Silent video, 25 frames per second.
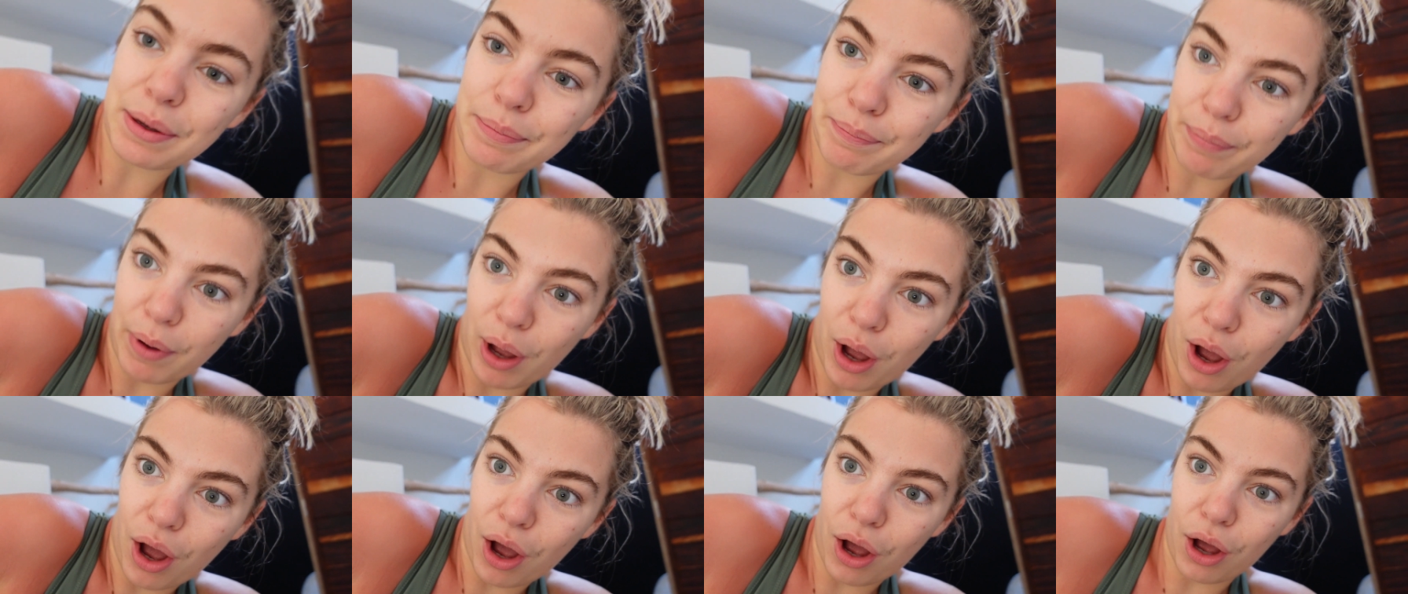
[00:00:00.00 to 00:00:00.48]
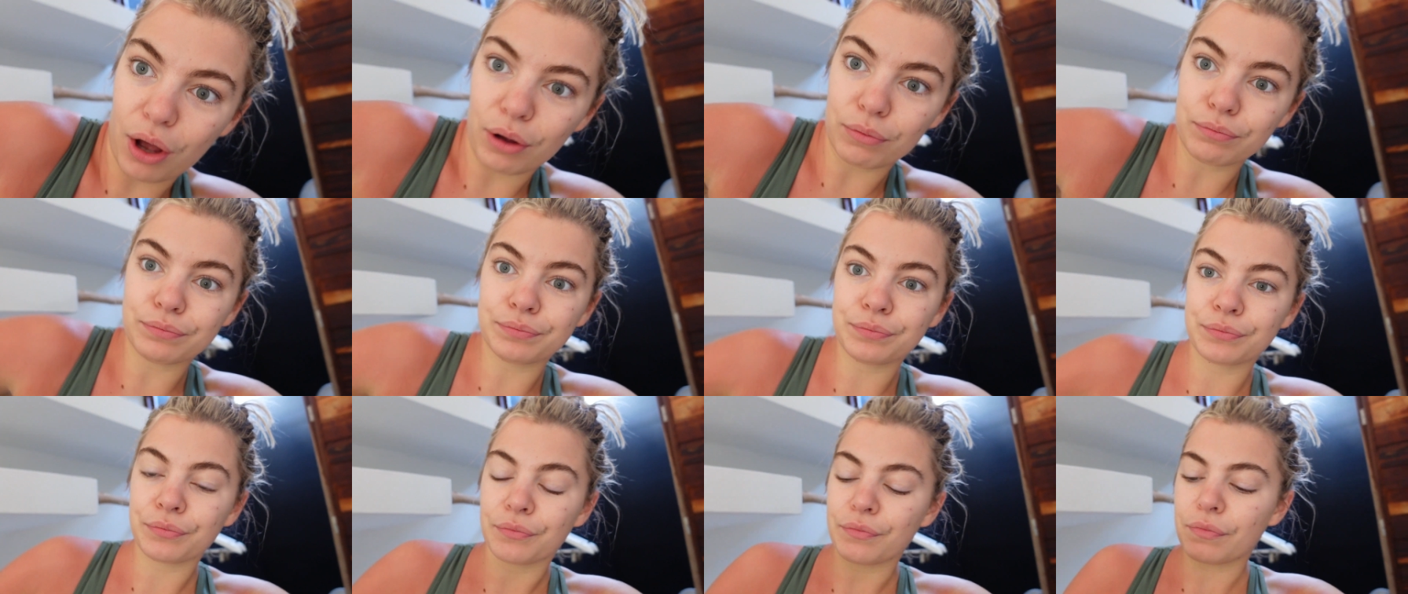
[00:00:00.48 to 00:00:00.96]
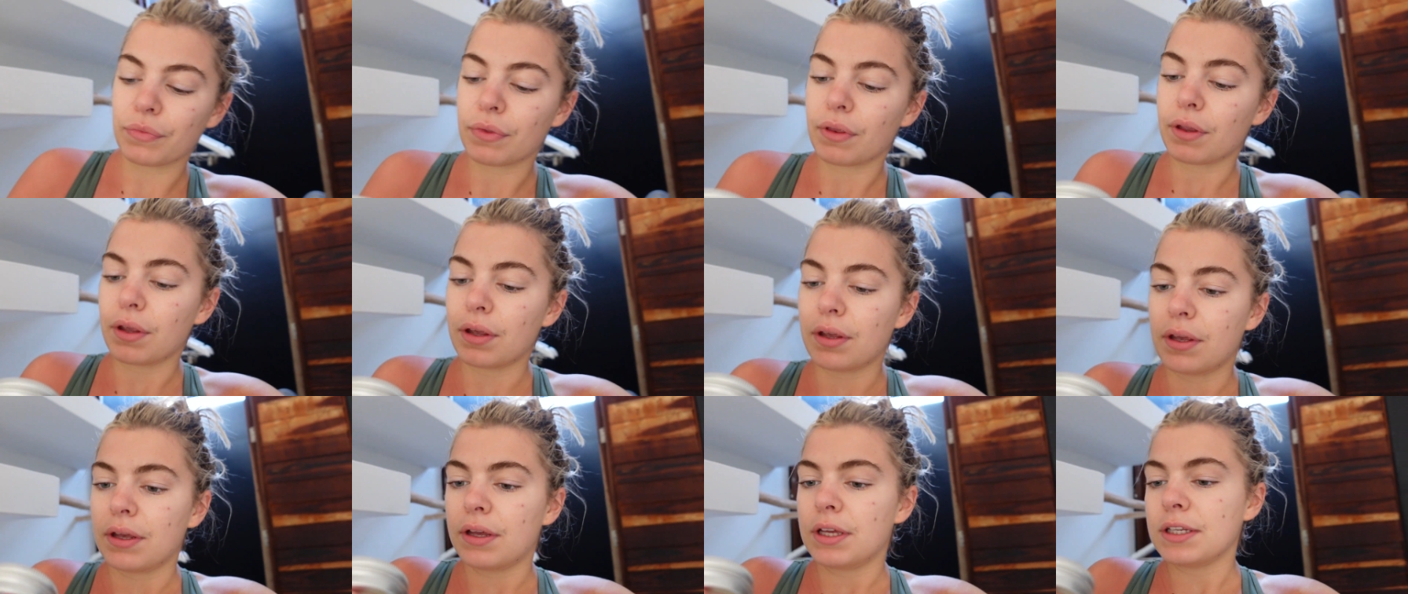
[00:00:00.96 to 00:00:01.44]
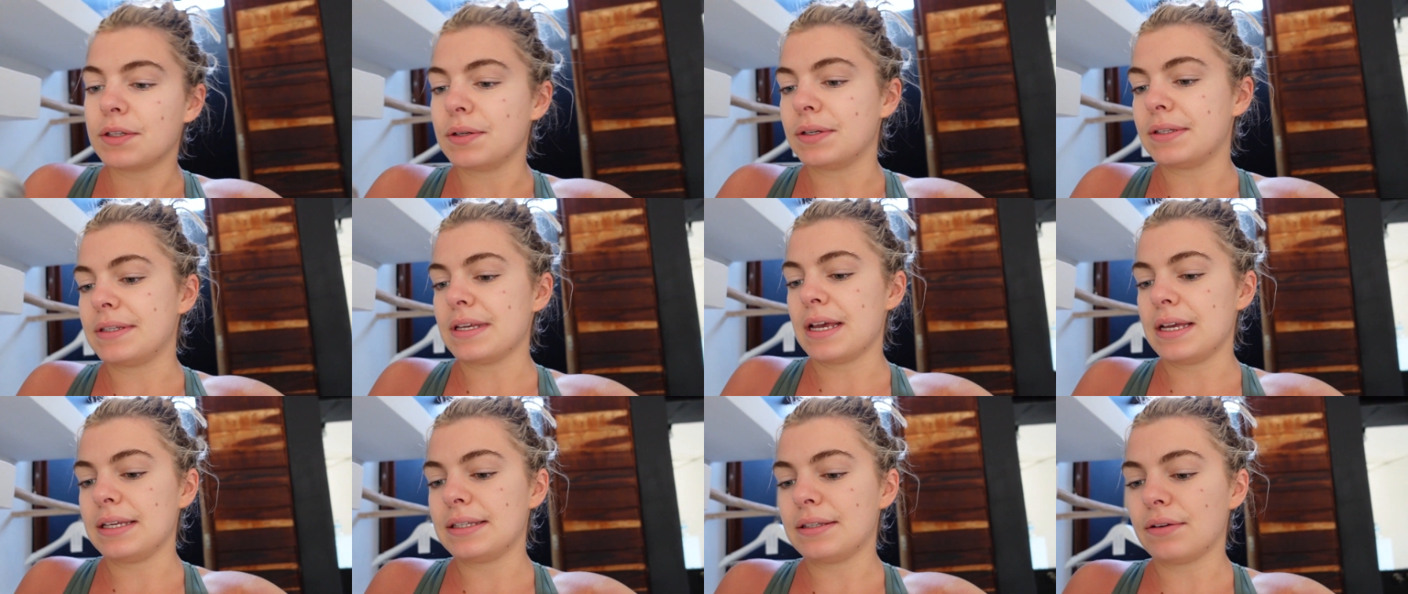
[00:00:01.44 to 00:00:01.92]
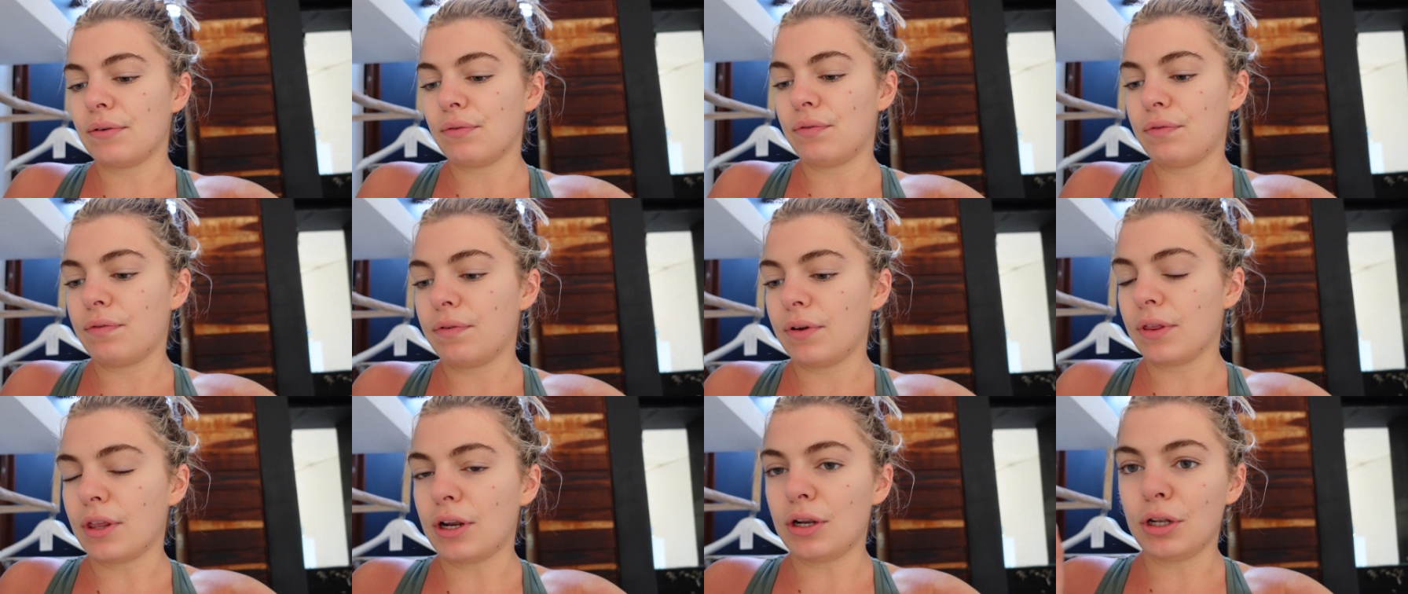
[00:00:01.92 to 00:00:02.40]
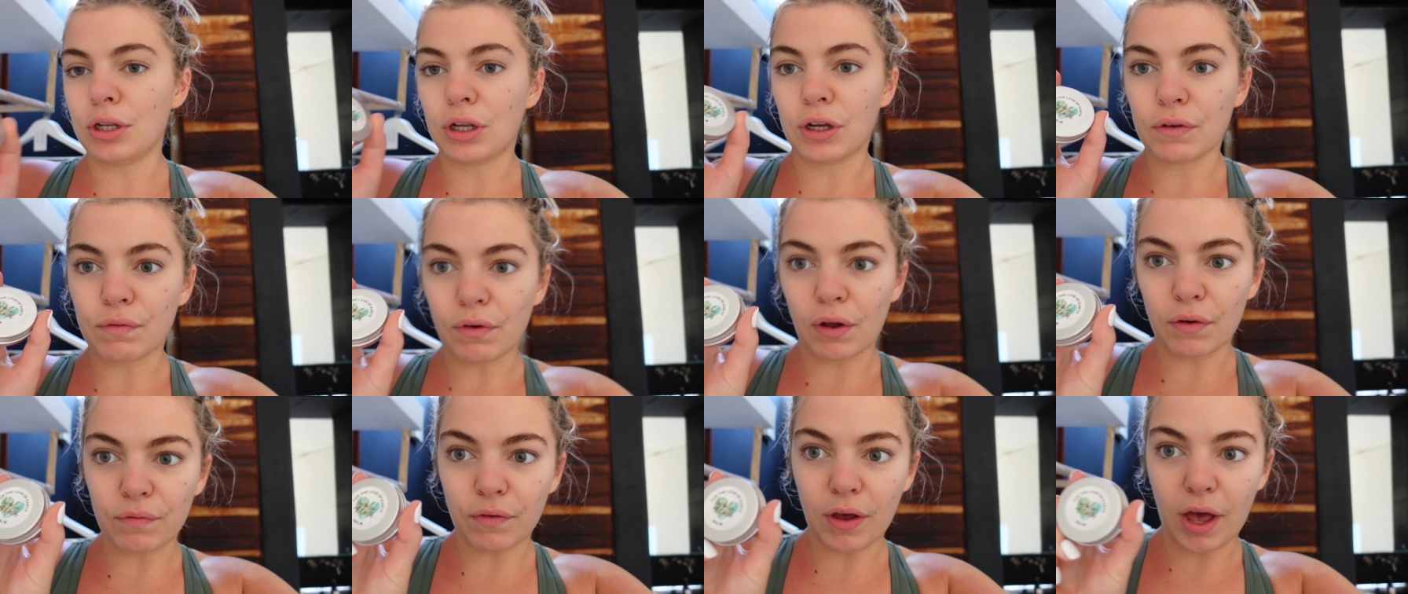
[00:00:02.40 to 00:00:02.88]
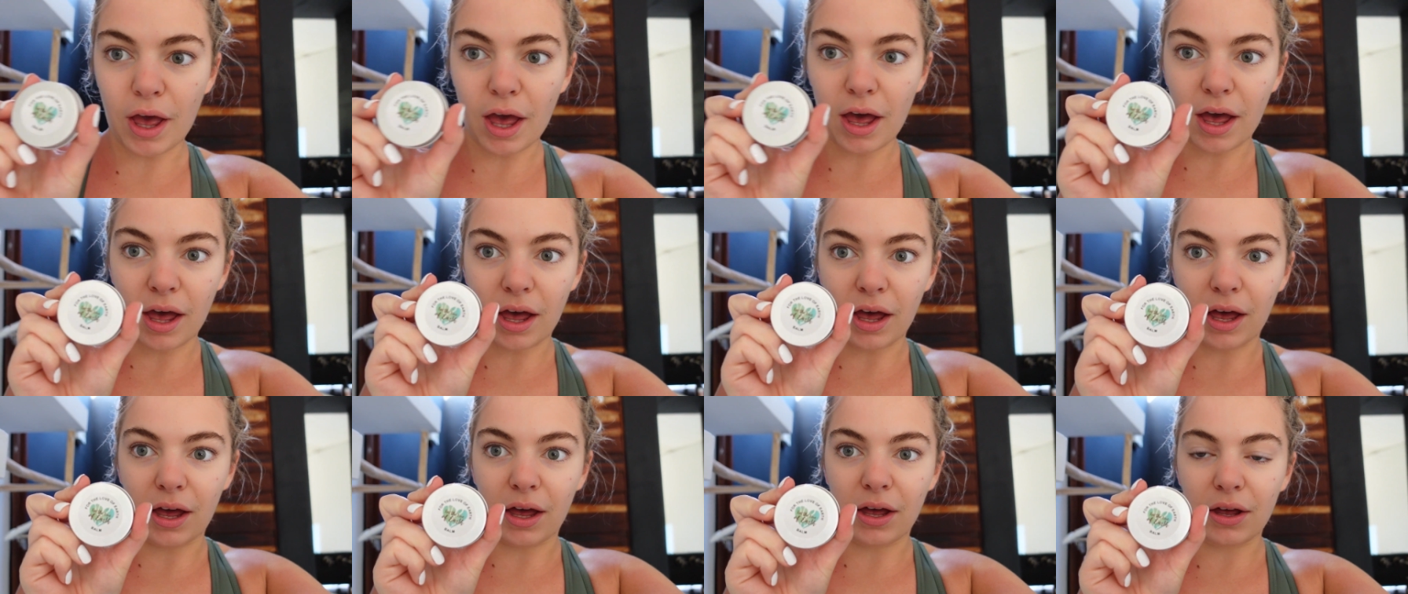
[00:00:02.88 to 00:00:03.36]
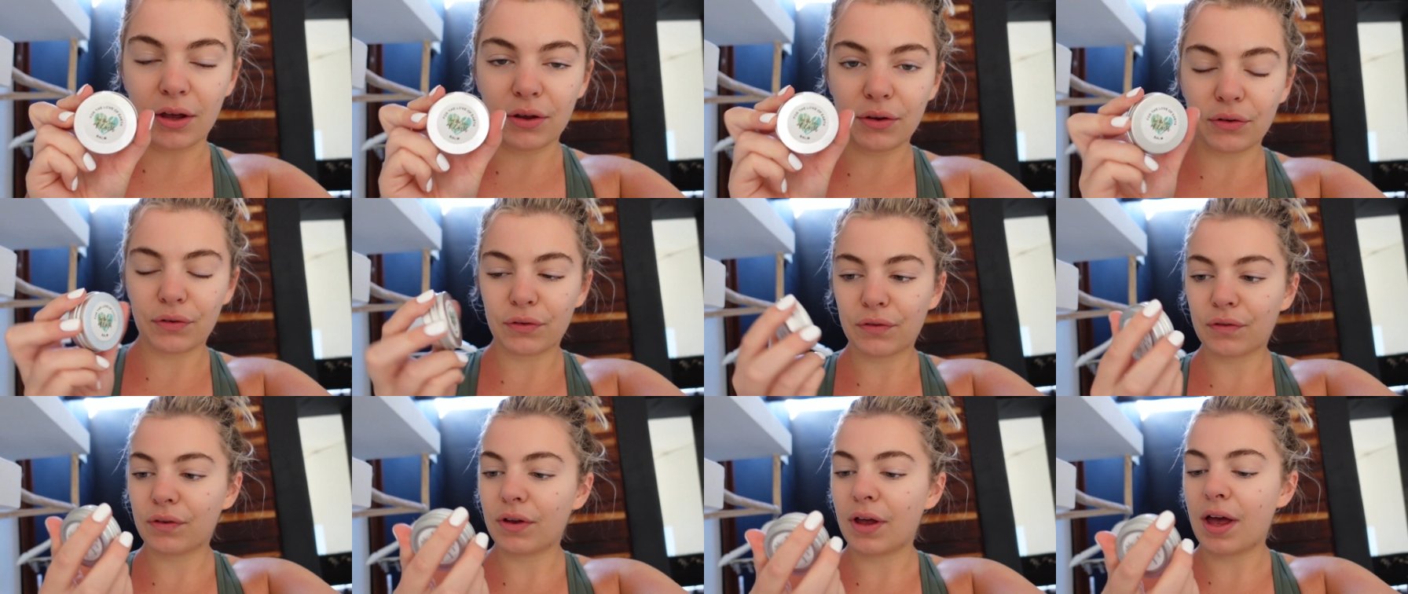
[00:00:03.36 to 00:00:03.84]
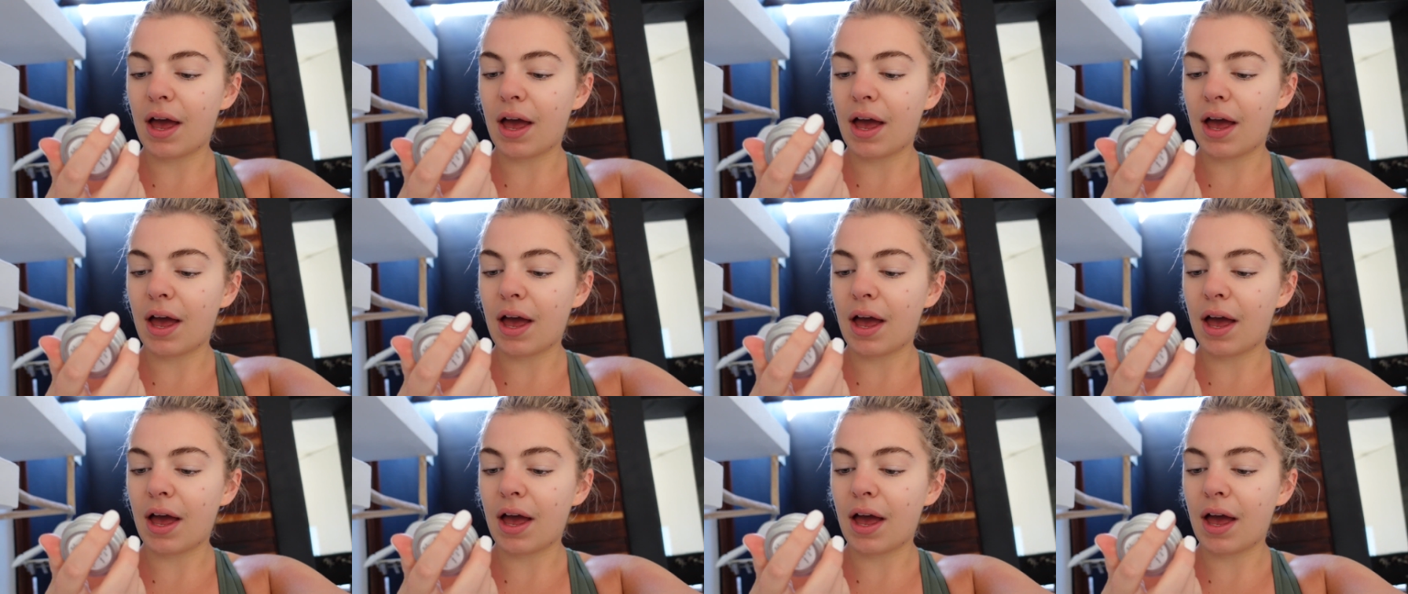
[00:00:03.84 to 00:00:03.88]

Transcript: a balm, so it's this For the Love of Earth